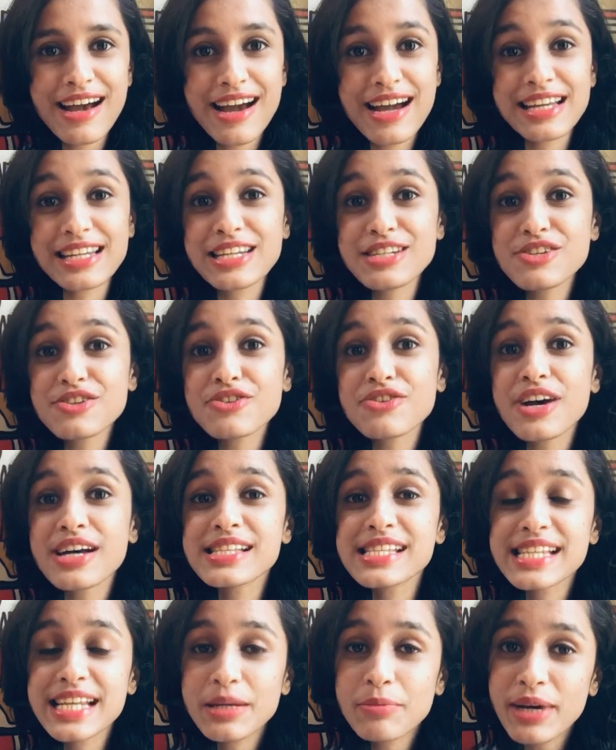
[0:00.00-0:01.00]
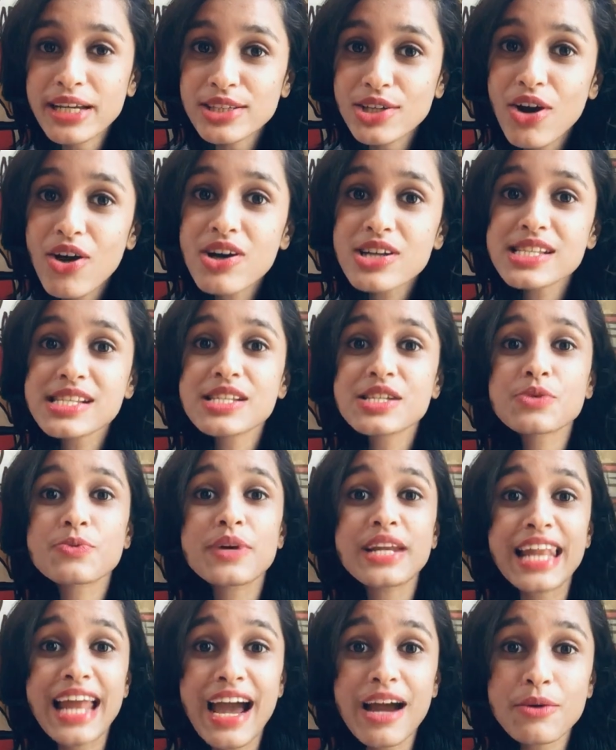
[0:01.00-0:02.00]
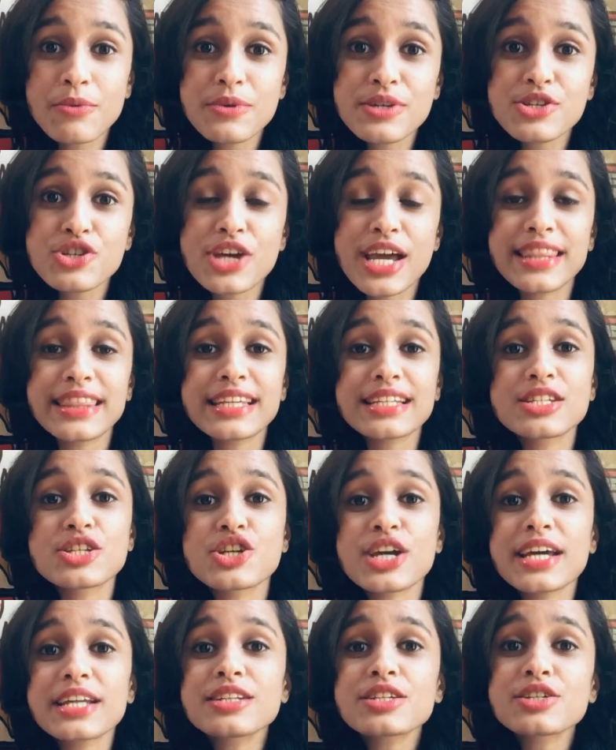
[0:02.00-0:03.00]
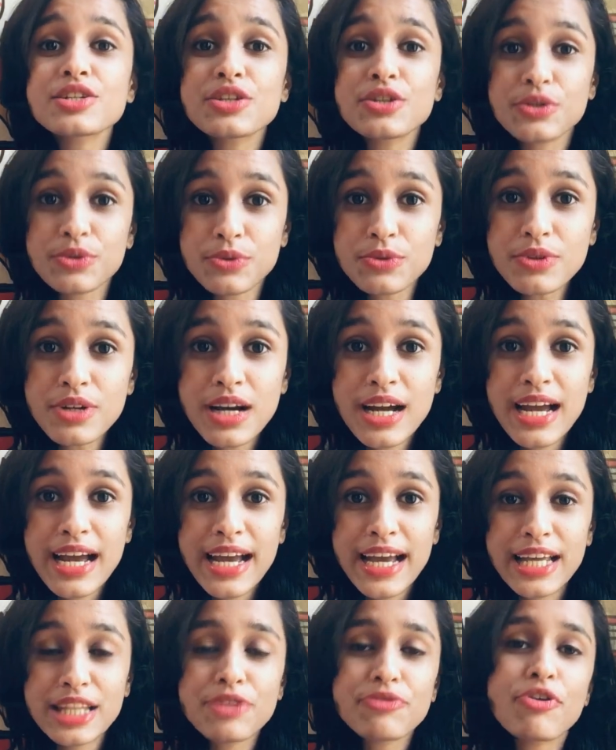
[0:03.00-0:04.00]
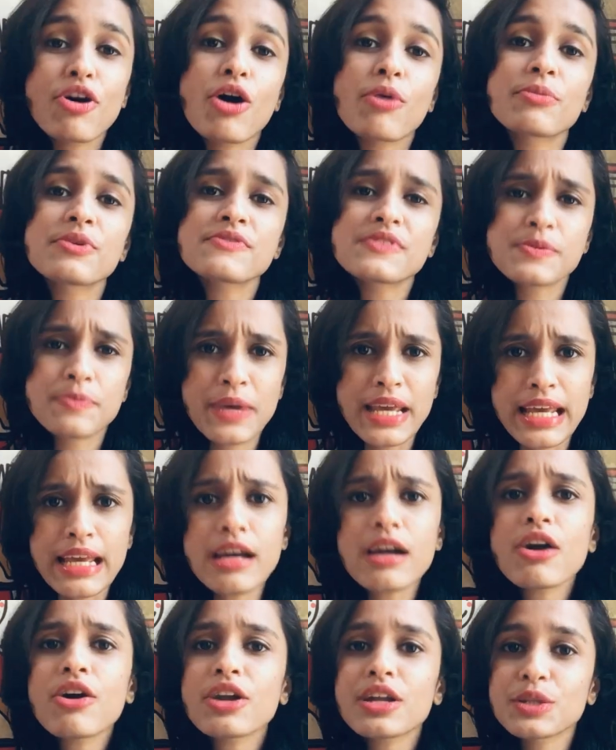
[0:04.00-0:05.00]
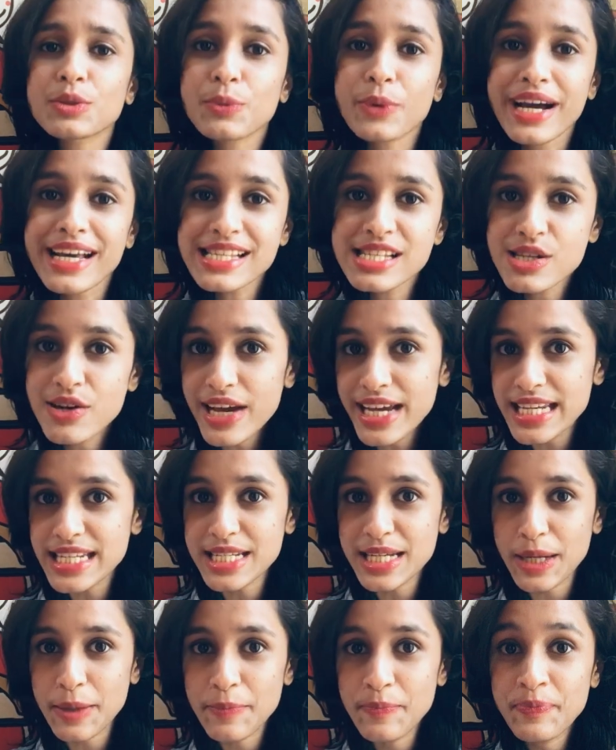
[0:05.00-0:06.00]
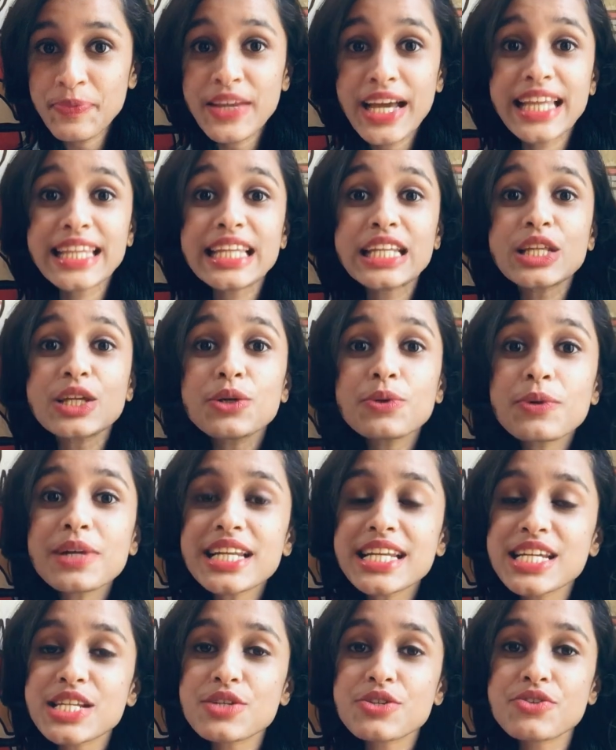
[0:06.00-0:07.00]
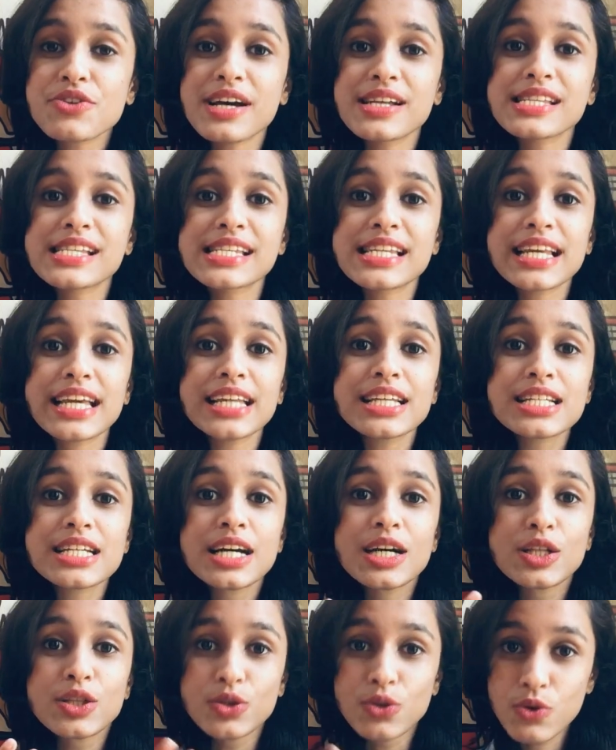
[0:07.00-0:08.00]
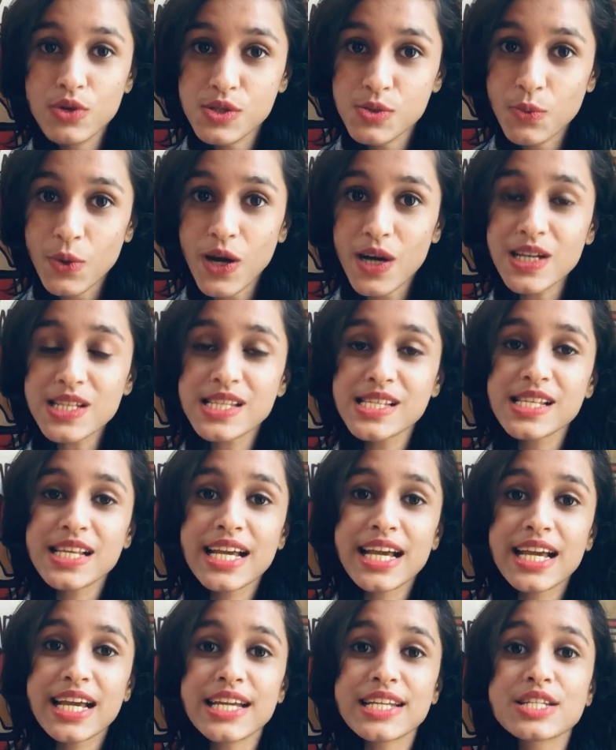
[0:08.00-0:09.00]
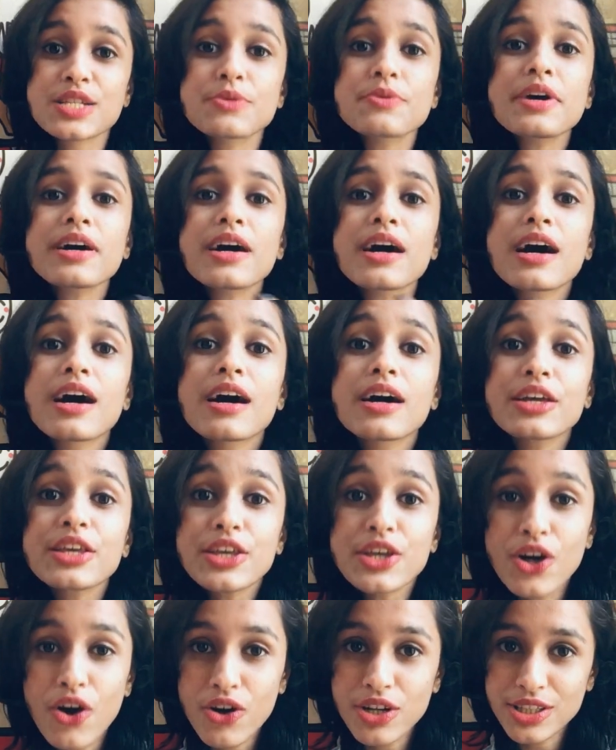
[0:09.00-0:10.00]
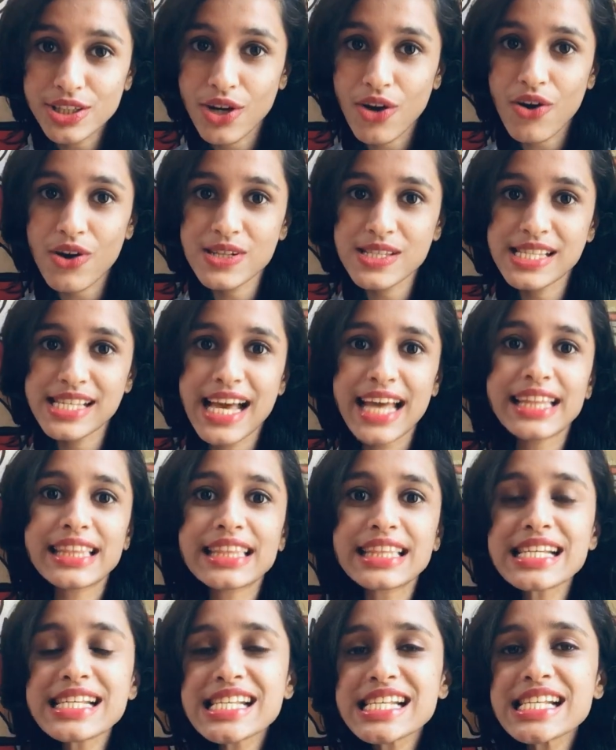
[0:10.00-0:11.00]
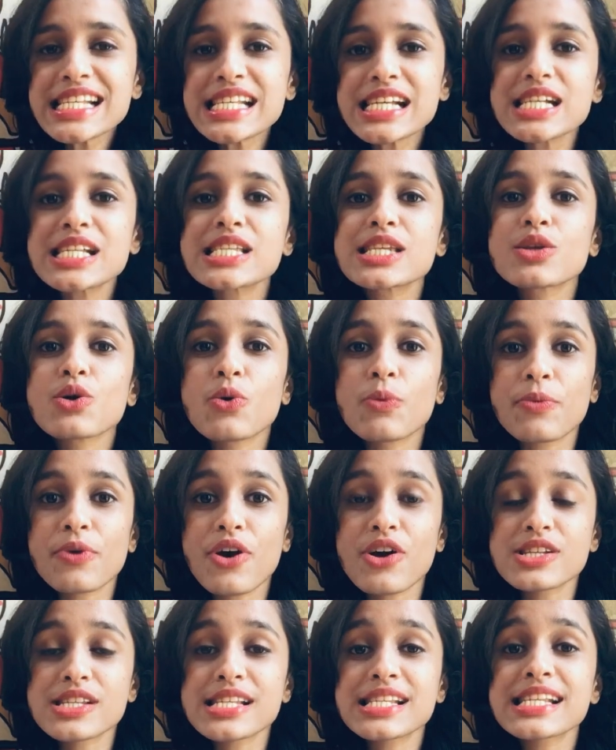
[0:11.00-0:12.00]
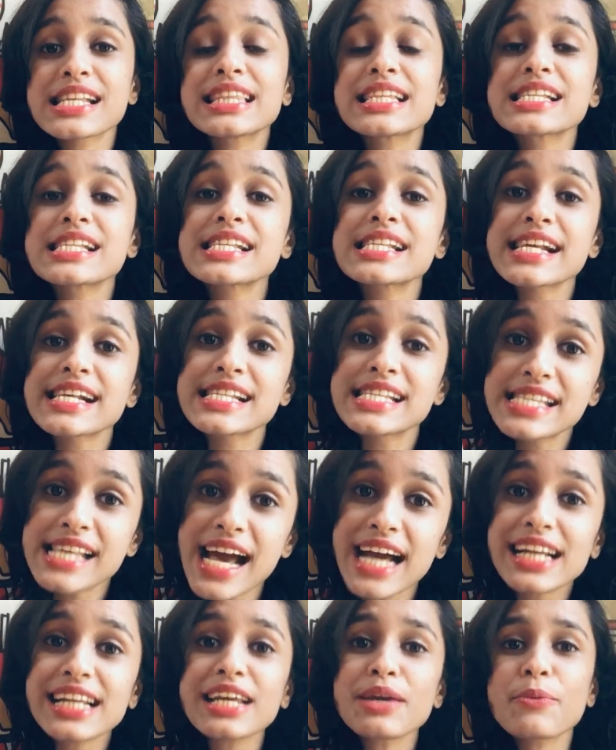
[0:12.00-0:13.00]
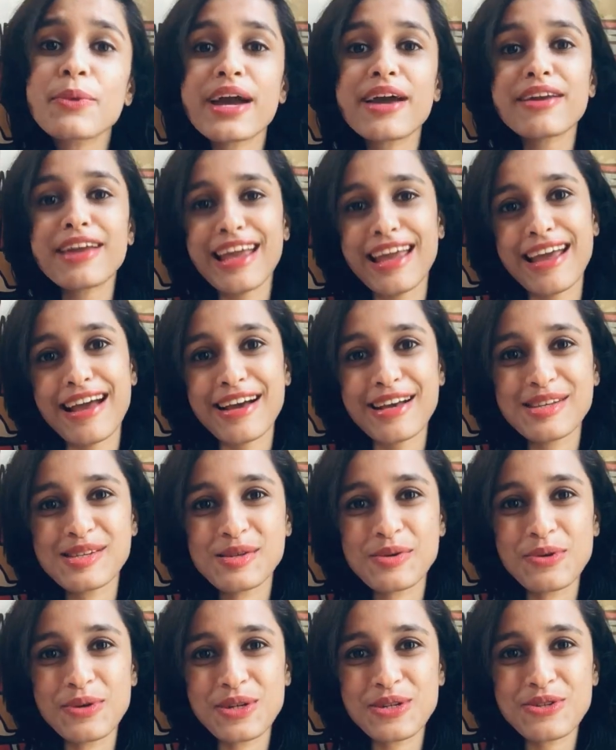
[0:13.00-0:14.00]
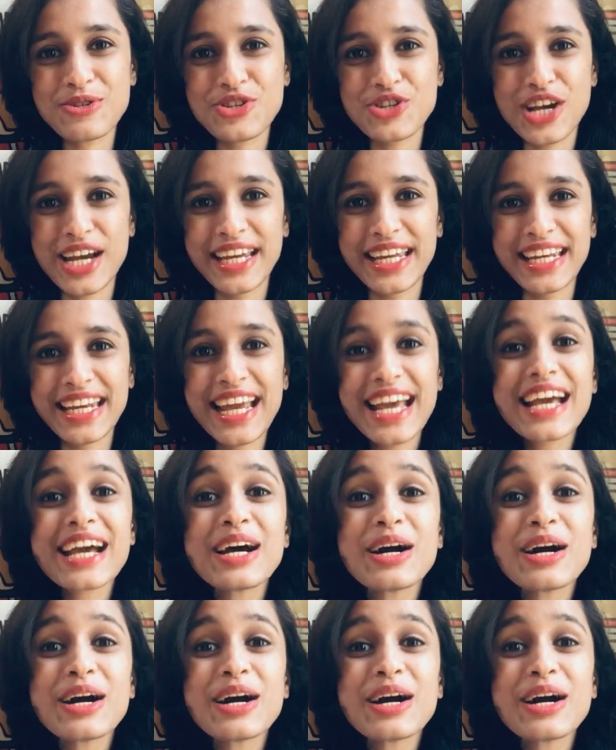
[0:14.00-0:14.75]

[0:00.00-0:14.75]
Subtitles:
I'll need to translate my thoughts into a language and then share it to you in the form of speaking or otherwise writing. And then you will need to translate those words into your thoughts. And this is a slow process, and this is exactly where AI is going to shine.